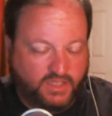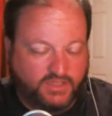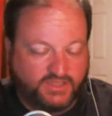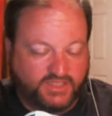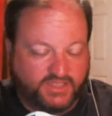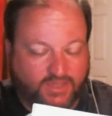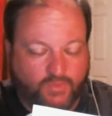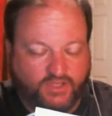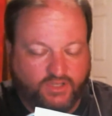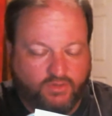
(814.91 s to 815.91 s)
Sticking with
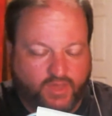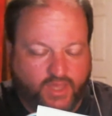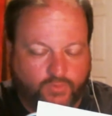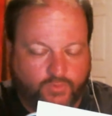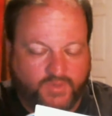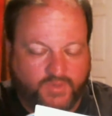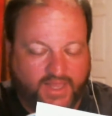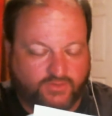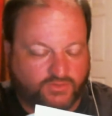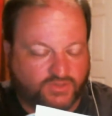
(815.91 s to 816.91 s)
the UF would be
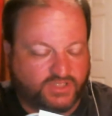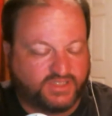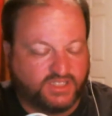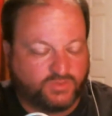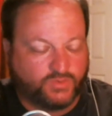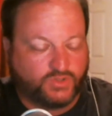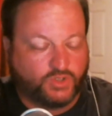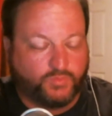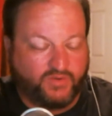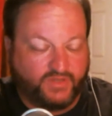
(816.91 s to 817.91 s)
natural since this was her
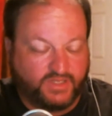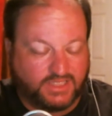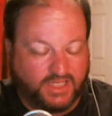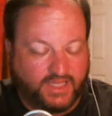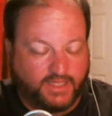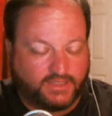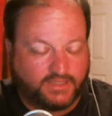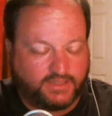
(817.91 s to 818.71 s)
previous alliance.